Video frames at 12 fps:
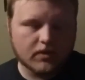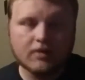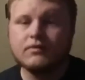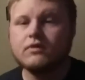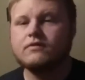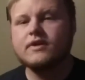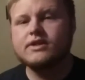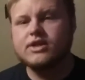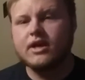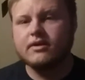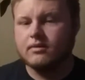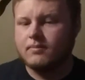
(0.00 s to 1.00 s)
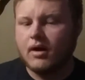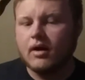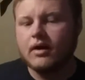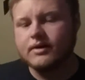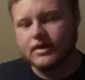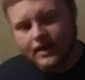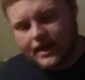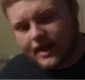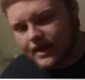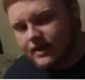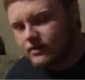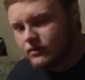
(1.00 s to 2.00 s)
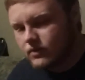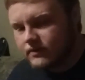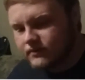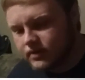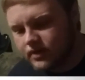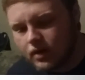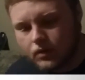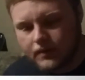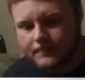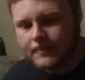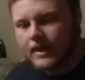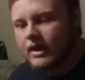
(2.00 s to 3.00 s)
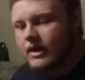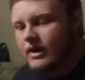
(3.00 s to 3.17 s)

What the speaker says: wherever you fish at, your pond, the lake, wherever you're going,